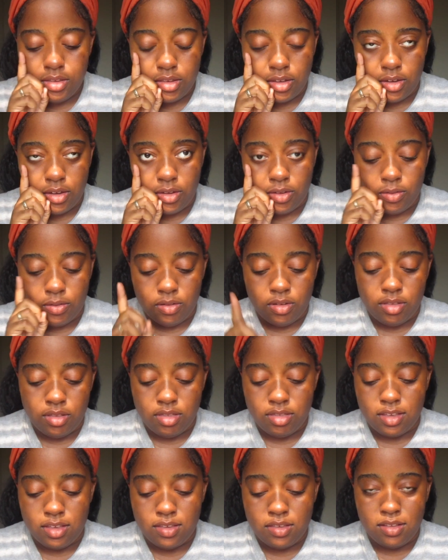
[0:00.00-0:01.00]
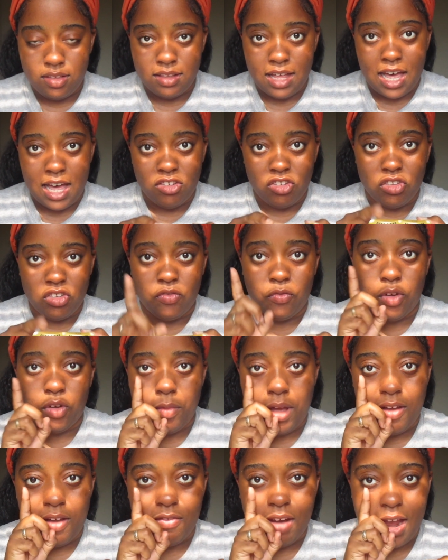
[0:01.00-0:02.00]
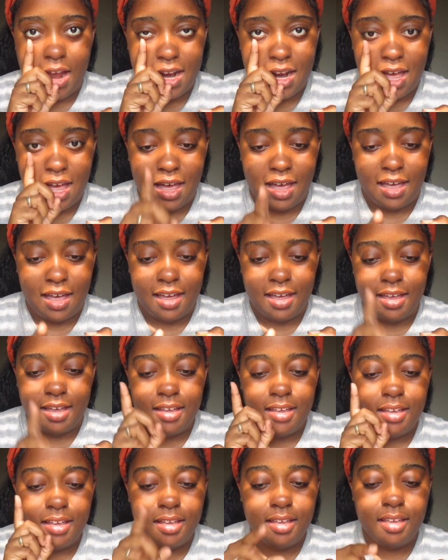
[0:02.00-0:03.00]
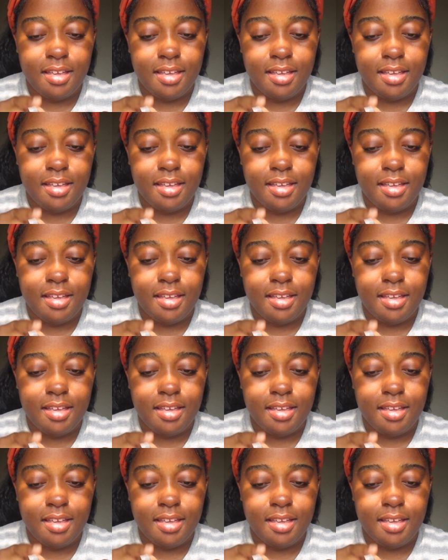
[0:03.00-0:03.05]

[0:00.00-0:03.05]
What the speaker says: So this lash is for my right eye.